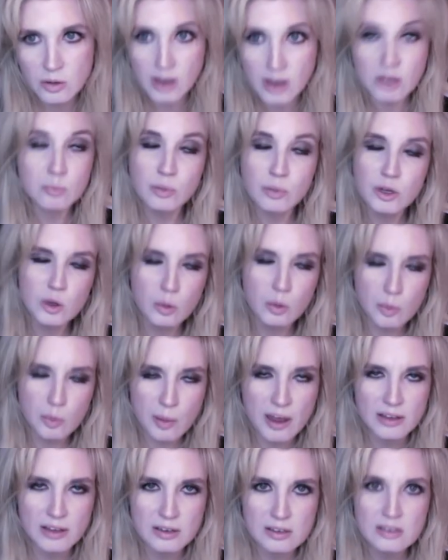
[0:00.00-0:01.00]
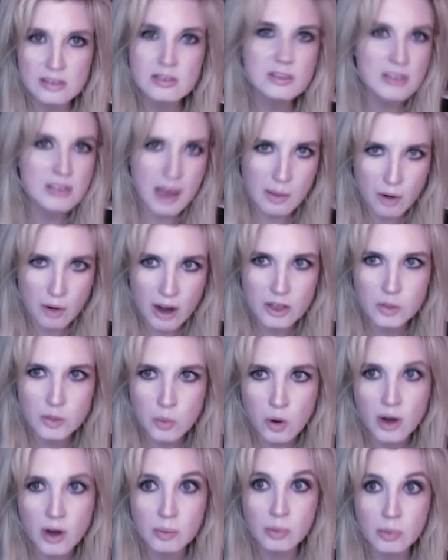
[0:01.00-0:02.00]
But you'll be paying this. It's the same price
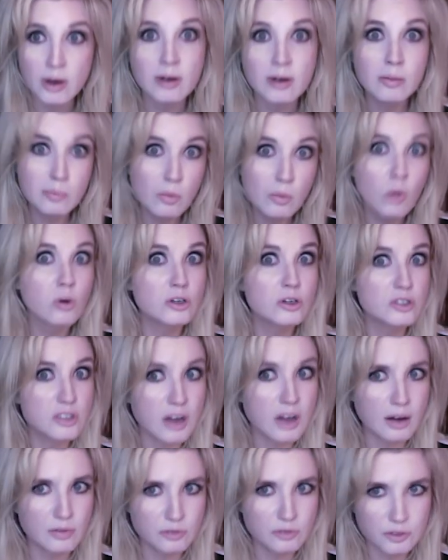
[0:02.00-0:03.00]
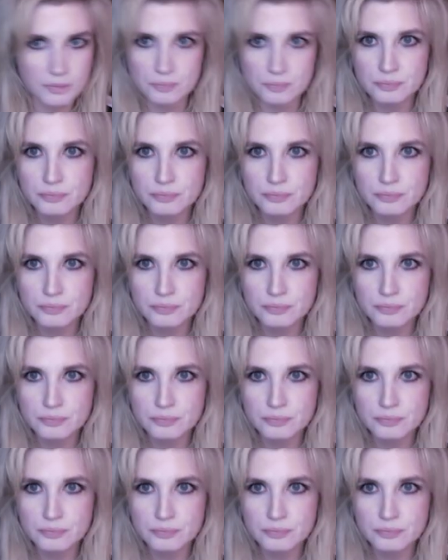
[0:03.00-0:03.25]
point, but more stuff.